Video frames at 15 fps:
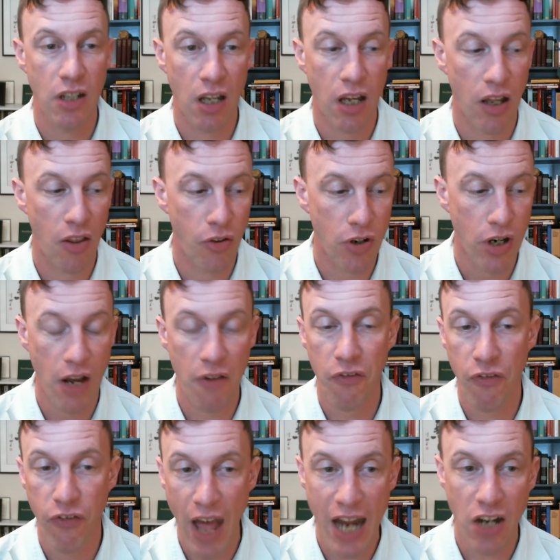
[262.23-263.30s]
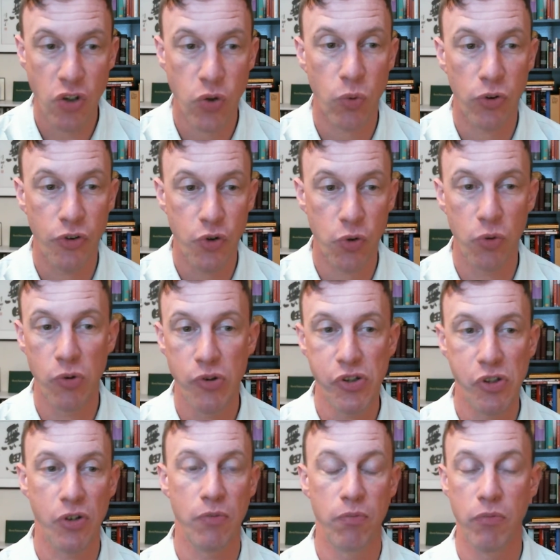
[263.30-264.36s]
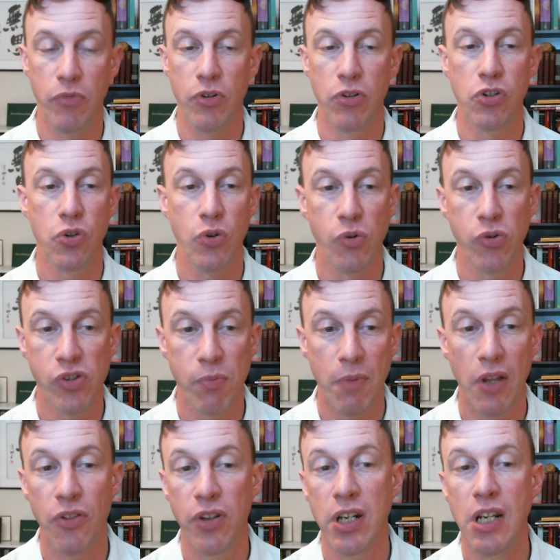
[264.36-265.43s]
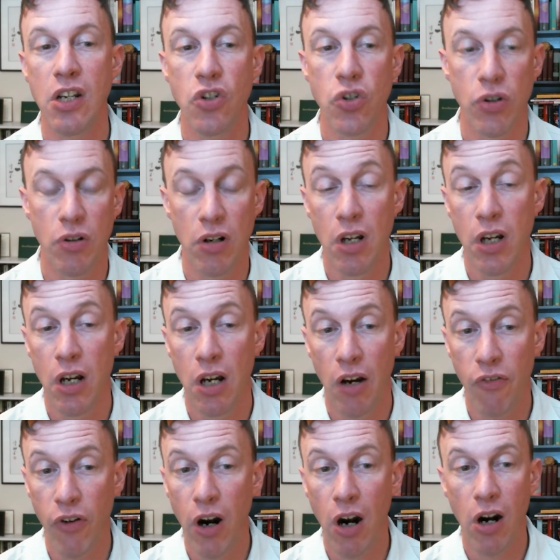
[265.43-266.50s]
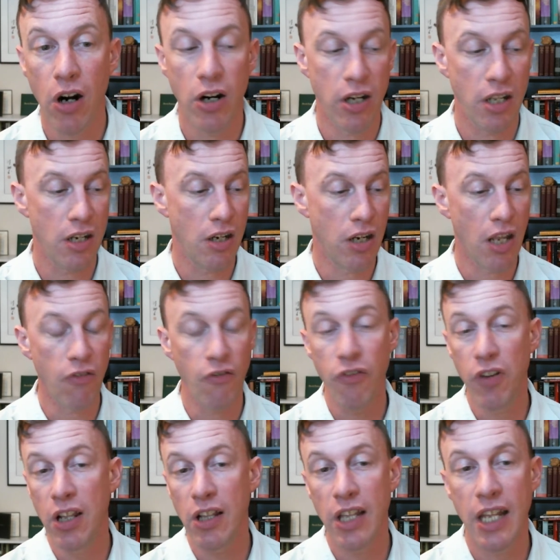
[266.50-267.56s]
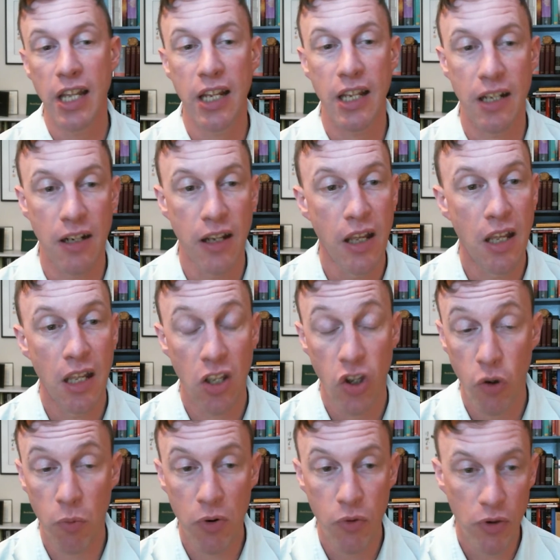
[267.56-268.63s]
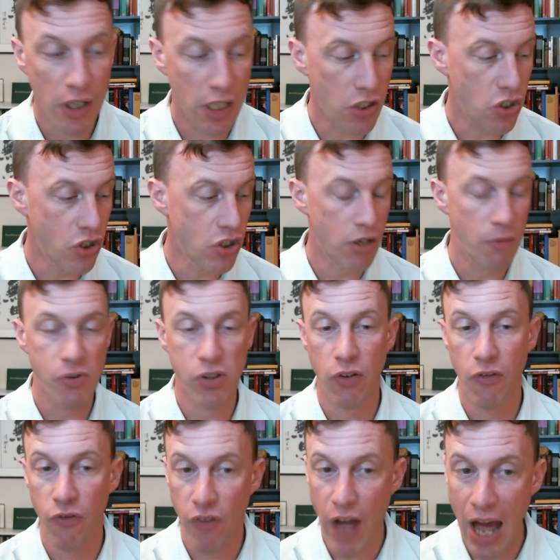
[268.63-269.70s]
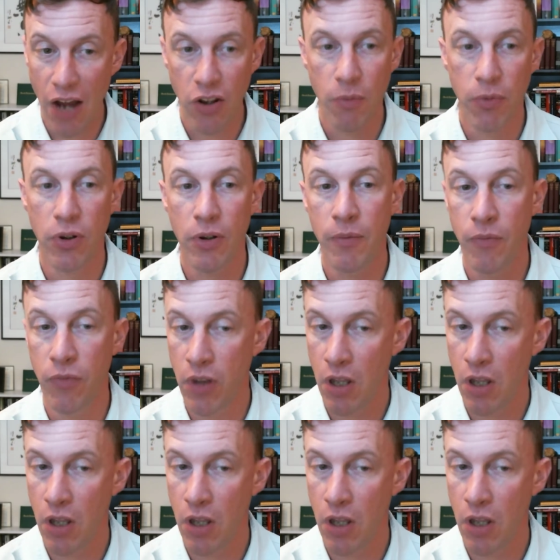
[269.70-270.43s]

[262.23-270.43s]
Uh, they're not factual truths, they're, they're truths about the nature of art and, and feeling and human relationships. They're valuable,